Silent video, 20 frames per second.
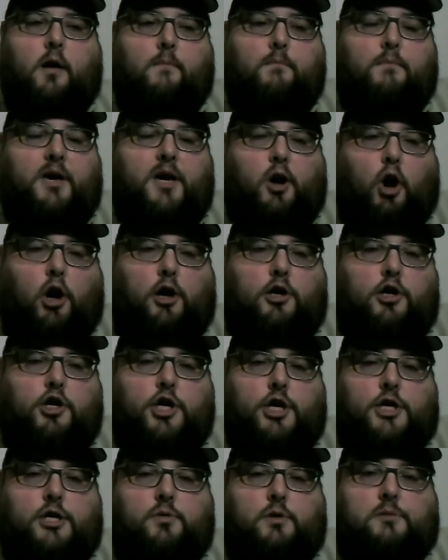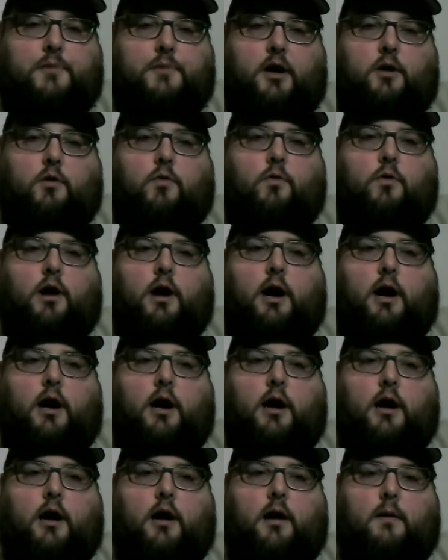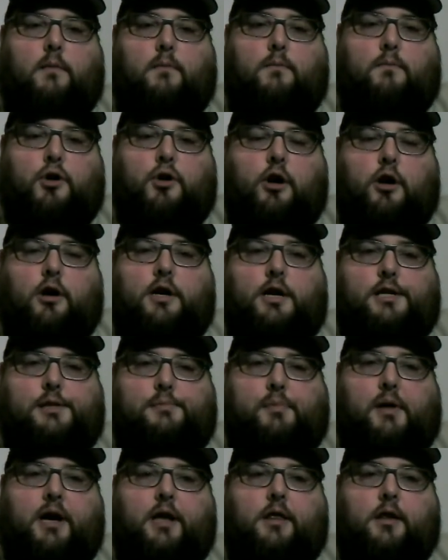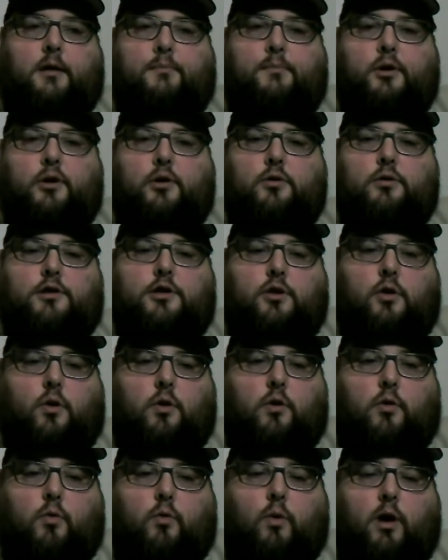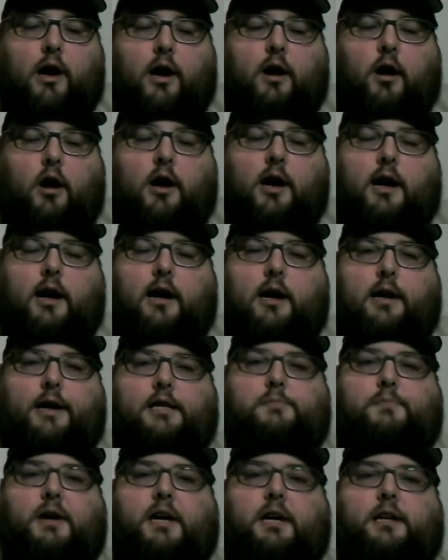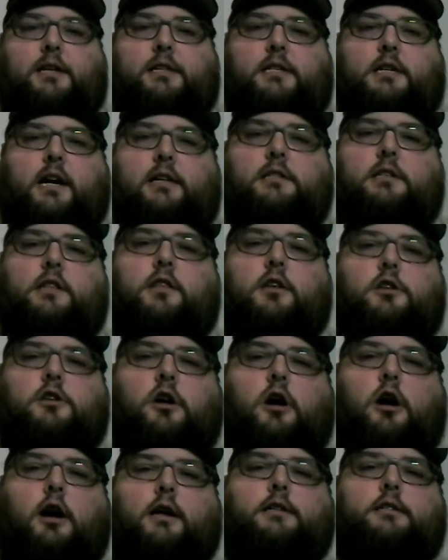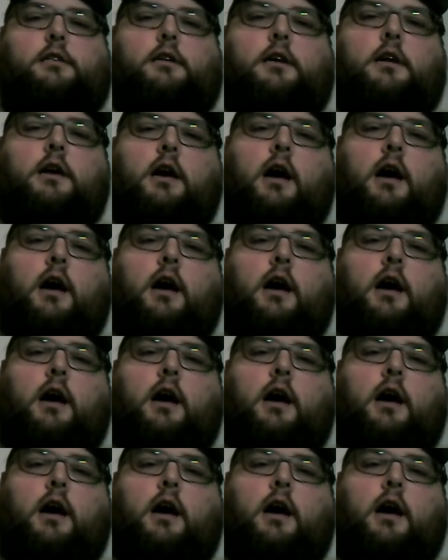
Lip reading: Beyond just what's being put on display at the booths or what is being discussed in the talks,